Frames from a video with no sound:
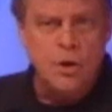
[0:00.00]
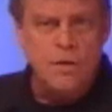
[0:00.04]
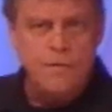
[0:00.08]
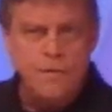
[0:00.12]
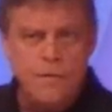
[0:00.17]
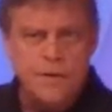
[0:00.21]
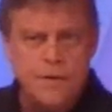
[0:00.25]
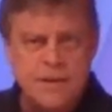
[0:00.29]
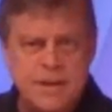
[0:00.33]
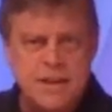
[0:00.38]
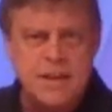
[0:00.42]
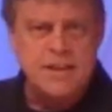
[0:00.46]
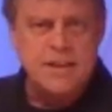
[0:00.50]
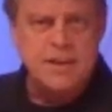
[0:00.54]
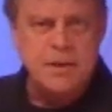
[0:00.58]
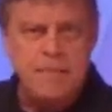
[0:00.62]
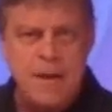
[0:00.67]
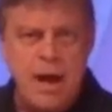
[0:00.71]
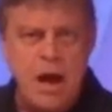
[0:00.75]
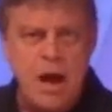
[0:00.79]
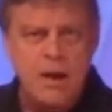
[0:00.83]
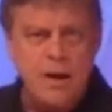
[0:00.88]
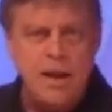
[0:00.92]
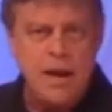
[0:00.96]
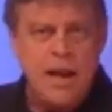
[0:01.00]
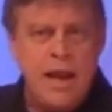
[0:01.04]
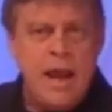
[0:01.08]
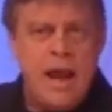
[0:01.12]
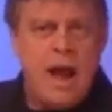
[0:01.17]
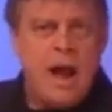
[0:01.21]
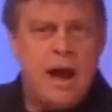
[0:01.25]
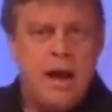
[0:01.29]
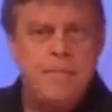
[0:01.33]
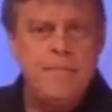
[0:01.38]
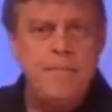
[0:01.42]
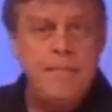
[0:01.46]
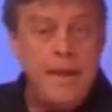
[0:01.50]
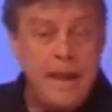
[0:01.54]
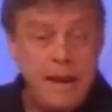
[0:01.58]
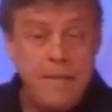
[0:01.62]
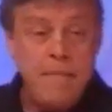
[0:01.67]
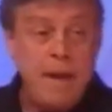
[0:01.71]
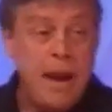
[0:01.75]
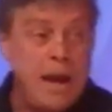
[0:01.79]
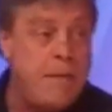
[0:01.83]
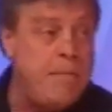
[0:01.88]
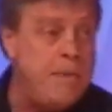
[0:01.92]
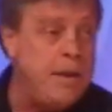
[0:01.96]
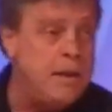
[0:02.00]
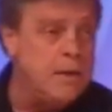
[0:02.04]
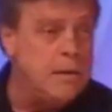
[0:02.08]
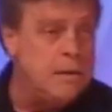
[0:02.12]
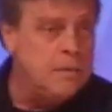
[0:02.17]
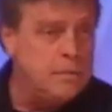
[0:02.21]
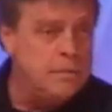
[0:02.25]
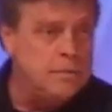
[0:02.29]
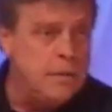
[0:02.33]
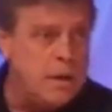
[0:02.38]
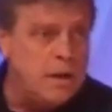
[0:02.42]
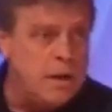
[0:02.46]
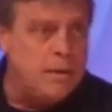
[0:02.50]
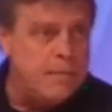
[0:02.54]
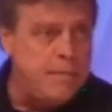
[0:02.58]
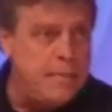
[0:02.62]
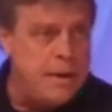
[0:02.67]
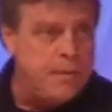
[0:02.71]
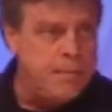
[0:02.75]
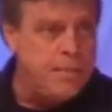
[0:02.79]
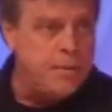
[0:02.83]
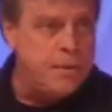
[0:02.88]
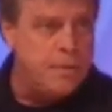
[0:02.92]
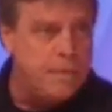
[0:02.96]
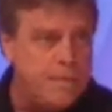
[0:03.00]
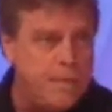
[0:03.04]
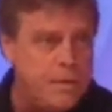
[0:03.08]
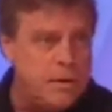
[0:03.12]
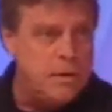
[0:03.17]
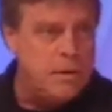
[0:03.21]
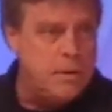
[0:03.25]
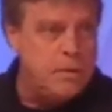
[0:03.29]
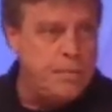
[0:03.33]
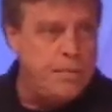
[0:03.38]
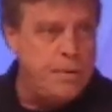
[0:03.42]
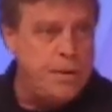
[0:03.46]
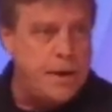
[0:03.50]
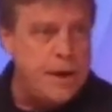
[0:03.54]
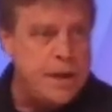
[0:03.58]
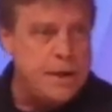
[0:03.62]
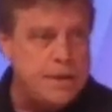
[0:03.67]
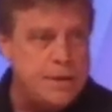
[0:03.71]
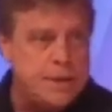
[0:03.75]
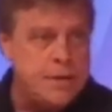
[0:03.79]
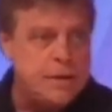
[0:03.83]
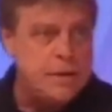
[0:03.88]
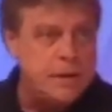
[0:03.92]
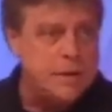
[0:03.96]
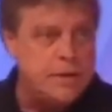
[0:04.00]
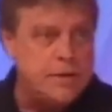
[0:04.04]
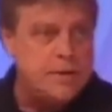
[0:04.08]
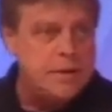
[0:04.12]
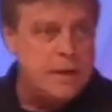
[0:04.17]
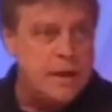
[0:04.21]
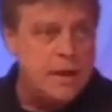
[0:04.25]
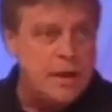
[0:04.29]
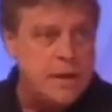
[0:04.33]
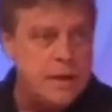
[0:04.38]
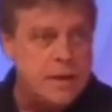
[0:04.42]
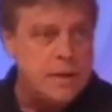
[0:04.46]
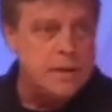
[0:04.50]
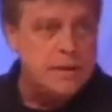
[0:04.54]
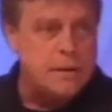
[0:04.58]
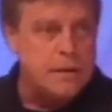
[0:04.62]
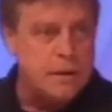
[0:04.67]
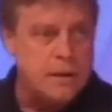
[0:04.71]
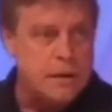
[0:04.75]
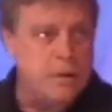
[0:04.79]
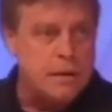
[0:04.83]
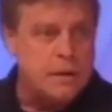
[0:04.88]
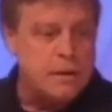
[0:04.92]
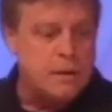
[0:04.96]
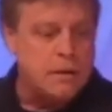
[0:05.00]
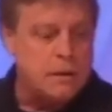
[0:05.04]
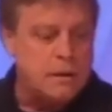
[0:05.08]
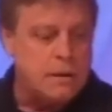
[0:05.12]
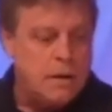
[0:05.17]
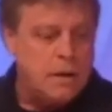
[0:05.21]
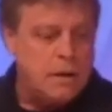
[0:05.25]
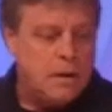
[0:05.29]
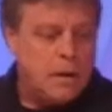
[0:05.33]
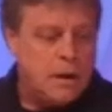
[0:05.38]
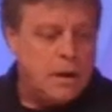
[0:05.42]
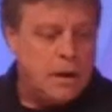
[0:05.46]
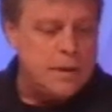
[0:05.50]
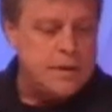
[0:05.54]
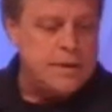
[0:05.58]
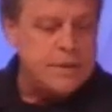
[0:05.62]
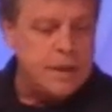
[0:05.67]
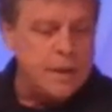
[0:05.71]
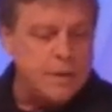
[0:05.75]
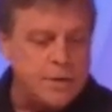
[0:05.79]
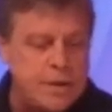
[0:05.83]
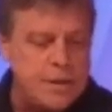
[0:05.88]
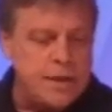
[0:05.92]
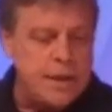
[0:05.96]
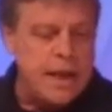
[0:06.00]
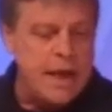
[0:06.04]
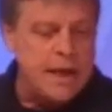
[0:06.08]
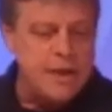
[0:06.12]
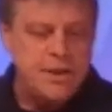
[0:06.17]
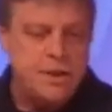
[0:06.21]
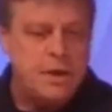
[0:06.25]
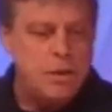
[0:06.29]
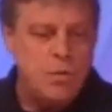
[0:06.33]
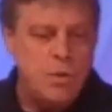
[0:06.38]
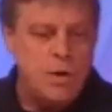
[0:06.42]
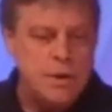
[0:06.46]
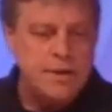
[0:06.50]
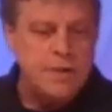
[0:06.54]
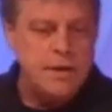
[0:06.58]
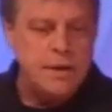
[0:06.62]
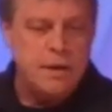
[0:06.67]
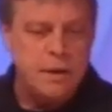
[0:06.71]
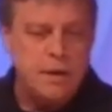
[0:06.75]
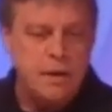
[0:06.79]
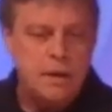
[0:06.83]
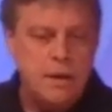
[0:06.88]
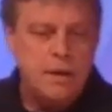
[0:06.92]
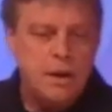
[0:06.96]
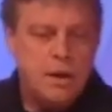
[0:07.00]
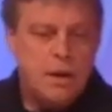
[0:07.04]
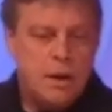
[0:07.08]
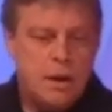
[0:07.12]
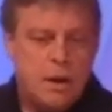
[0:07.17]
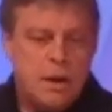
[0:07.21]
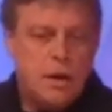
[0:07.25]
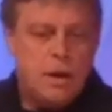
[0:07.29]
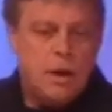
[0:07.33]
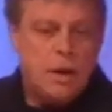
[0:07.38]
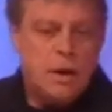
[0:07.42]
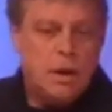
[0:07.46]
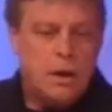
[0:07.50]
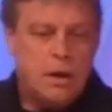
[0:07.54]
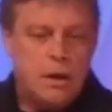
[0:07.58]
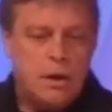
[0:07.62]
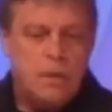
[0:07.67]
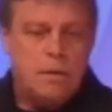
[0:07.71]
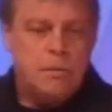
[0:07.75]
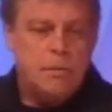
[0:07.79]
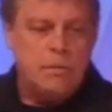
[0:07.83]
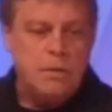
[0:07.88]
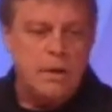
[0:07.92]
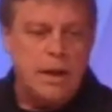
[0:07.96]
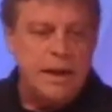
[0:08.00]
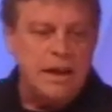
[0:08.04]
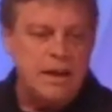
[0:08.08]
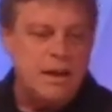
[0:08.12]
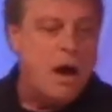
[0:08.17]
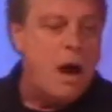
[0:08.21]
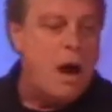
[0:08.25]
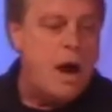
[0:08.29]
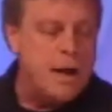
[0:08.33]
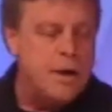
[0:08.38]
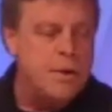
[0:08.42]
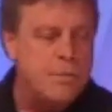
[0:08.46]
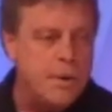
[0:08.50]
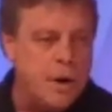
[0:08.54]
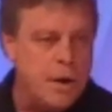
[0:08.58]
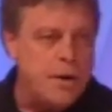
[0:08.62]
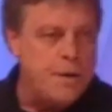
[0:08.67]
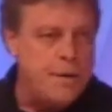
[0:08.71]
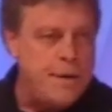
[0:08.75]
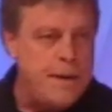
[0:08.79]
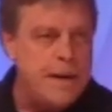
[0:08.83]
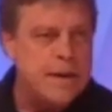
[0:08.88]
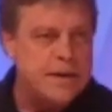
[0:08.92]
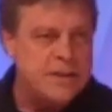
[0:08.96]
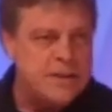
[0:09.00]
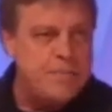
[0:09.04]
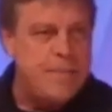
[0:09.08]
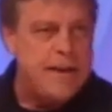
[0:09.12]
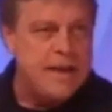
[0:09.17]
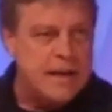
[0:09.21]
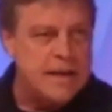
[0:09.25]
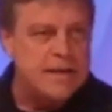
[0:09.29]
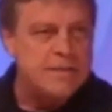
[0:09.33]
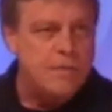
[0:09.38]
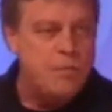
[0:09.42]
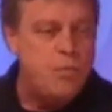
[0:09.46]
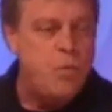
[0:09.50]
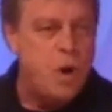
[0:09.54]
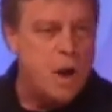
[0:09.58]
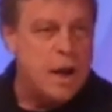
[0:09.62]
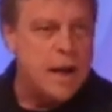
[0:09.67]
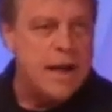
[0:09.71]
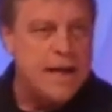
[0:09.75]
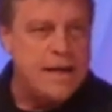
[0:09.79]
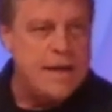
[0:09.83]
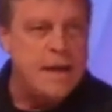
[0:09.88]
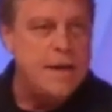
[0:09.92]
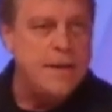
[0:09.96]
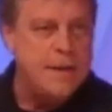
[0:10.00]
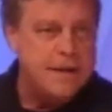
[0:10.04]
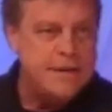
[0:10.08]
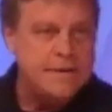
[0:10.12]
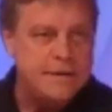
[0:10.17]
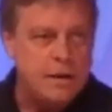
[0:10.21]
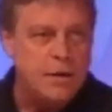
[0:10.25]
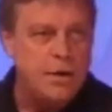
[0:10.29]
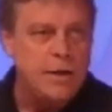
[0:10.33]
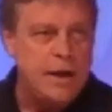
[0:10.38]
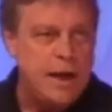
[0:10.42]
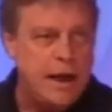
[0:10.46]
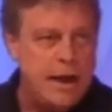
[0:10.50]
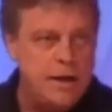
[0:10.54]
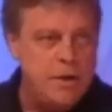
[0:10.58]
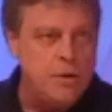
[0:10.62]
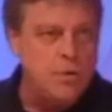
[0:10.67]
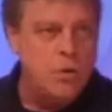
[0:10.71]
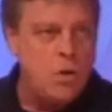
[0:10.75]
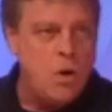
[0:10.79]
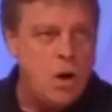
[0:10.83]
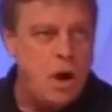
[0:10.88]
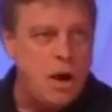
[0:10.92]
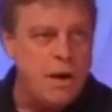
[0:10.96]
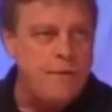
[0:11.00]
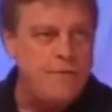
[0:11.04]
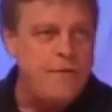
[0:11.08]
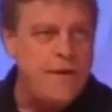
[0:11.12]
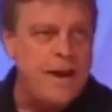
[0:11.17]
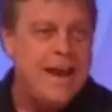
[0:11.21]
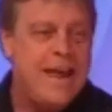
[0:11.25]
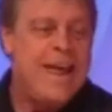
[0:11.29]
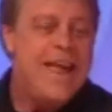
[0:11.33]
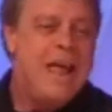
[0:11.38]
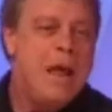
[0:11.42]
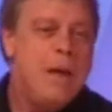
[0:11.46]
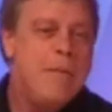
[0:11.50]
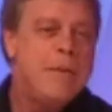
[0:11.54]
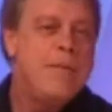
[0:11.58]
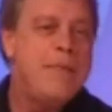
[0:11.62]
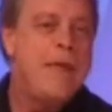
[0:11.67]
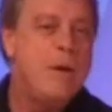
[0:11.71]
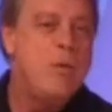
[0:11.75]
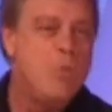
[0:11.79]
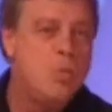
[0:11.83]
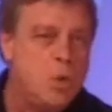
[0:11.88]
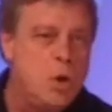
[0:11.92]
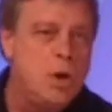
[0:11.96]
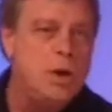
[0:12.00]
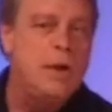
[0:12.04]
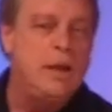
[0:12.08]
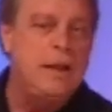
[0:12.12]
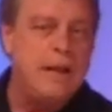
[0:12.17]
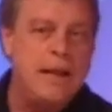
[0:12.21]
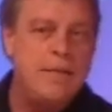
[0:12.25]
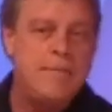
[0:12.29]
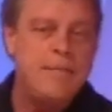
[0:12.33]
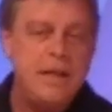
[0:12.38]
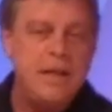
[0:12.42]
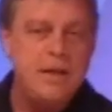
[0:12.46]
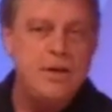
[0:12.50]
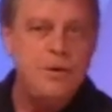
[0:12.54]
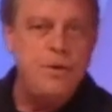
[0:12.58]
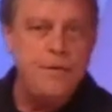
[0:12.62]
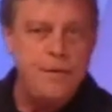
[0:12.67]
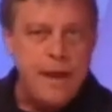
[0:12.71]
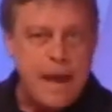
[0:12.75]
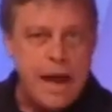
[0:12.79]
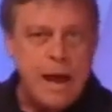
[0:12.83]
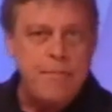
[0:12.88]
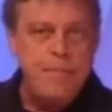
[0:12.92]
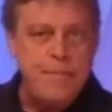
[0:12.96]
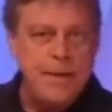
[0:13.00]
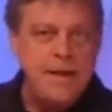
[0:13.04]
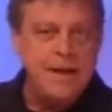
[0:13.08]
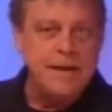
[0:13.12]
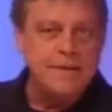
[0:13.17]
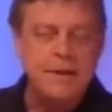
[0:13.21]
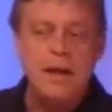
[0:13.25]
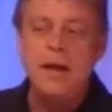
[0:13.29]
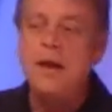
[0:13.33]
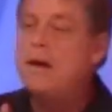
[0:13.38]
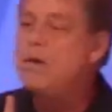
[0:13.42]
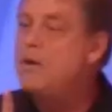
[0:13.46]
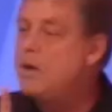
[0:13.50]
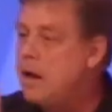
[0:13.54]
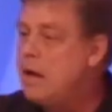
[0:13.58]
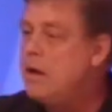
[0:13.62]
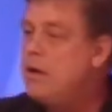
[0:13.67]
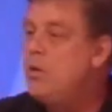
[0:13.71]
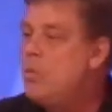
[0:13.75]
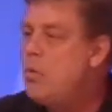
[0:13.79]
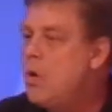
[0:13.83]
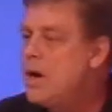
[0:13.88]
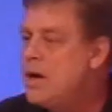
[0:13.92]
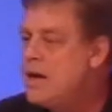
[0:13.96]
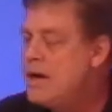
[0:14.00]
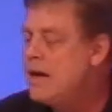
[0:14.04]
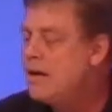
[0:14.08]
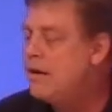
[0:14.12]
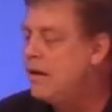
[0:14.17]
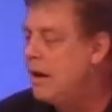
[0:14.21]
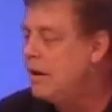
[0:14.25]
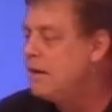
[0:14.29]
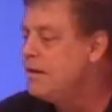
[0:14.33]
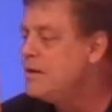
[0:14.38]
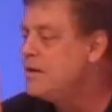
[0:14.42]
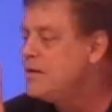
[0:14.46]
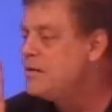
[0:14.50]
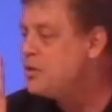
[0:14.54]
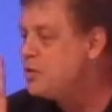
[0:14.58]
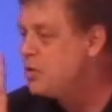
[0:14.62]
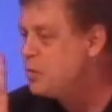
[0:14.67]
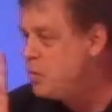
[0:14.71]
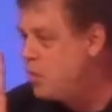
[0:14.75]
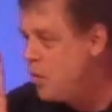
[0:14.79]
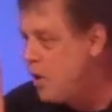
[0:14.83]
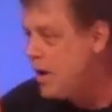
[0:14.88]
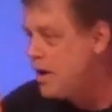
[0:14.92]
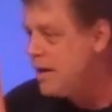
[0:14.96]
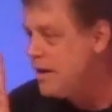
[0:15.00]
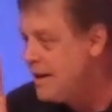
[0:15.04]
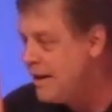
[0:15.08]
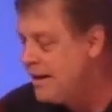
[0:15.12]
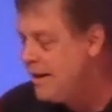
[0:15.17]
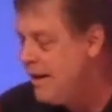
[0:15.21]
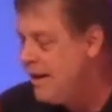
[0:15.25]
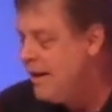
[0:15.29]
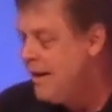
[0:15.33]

nervousness about it. They made me a member of the British Stunt Association. It wasn't like an honorary thing. It's because of what I did. They said, okay, you qualify. But they wouldn't let me do that because, you want to tell, this is one